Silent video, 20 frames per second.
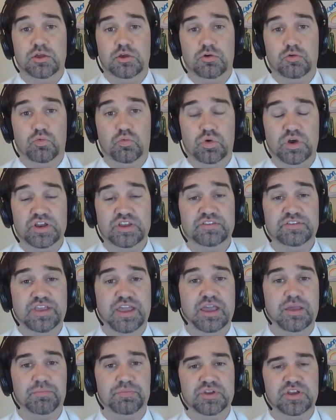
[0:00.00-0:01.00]
What is
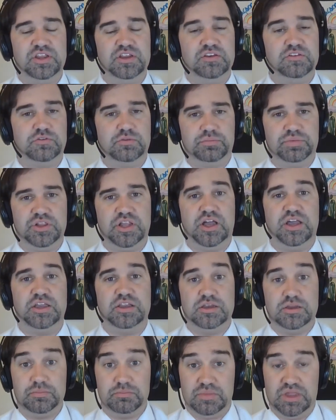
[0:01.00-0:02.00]
happening is supply
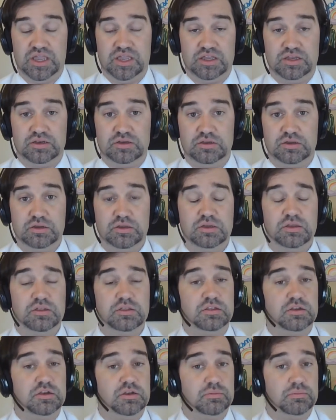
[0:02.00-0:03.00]
and demand.
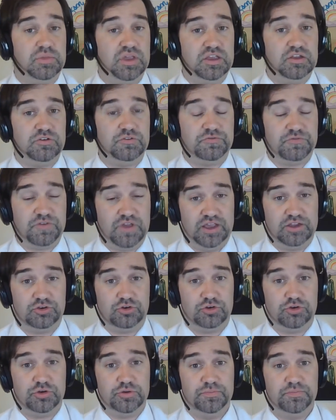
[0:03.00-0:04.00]
The demand
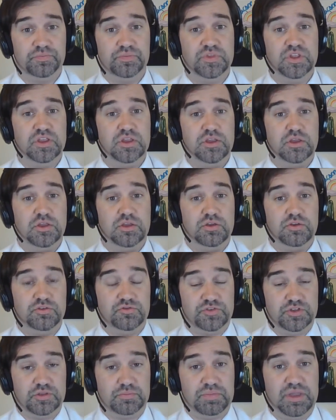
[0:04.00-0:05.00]
factor
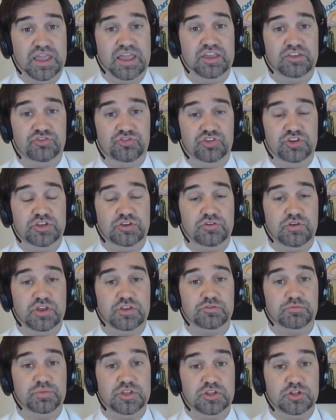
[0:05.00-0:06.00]
for the past year
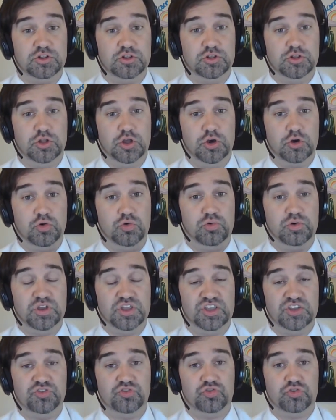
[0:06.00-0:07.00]
has been the low
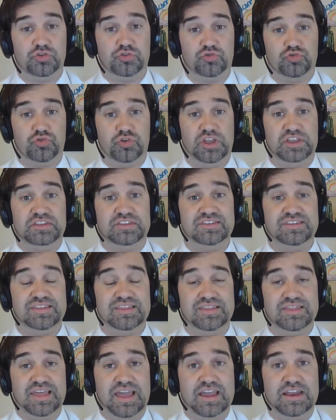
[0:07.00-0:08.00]
interest rates.
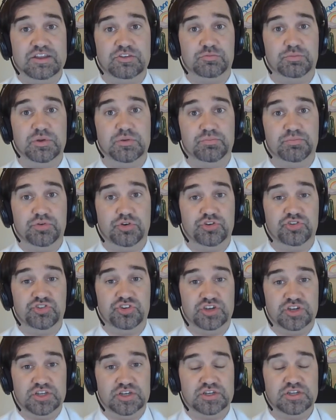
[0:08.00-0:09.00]
That has been
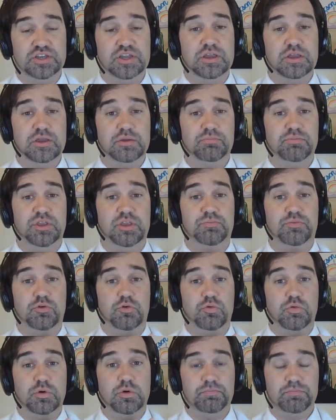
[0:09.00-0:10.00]
pushing it.
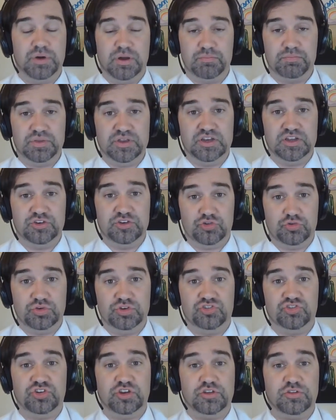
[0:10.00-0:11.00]
People were bumping into
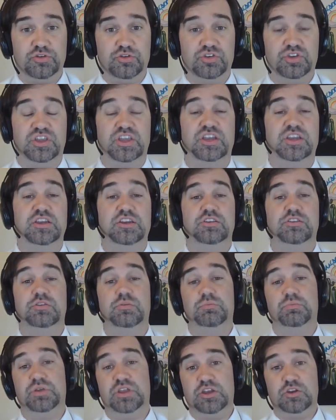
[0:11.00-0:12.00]
each other, getting into
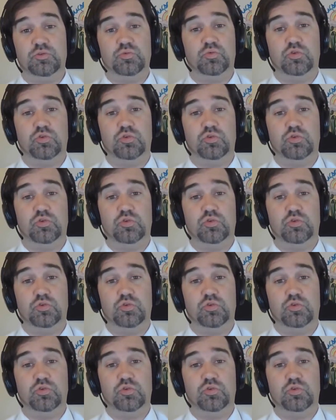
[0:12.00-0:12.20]
bidding